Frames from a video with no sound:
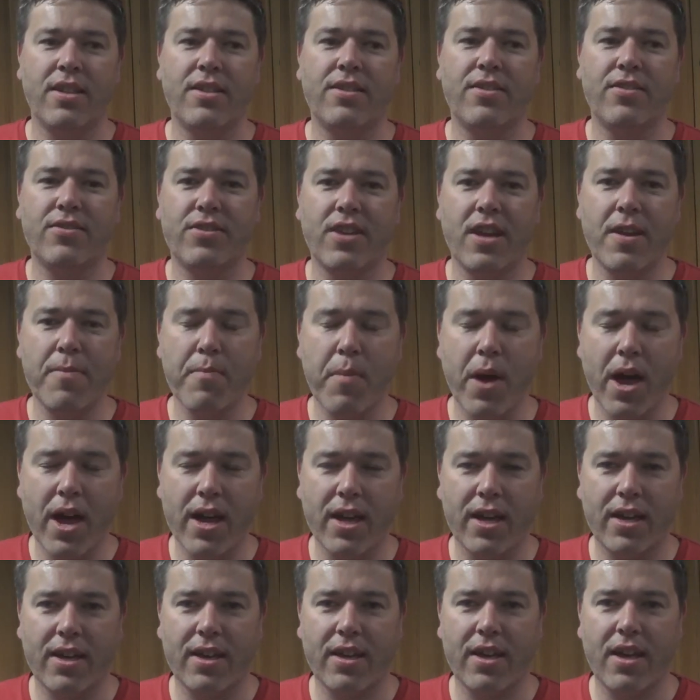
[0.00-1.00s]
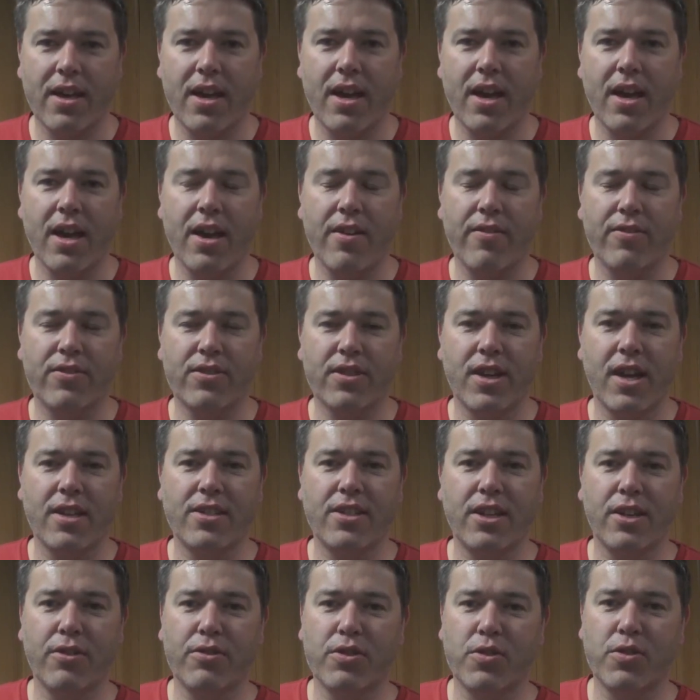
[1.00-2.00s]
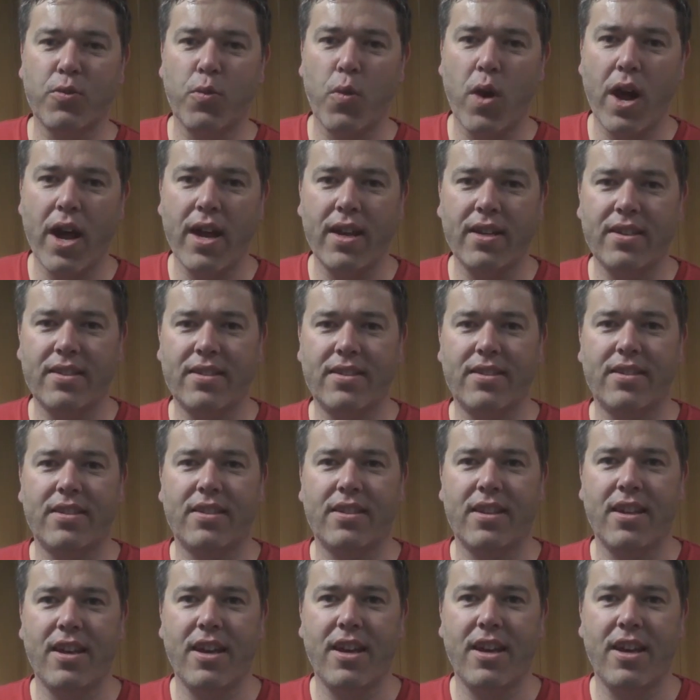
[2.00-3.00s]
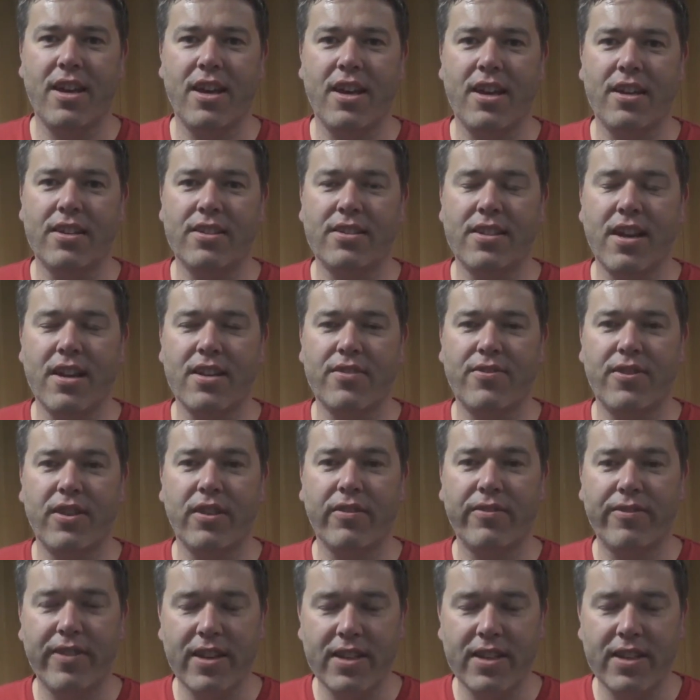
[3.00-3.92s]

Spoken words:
Since I've seen Mike, I've started to lose some weight, started to feel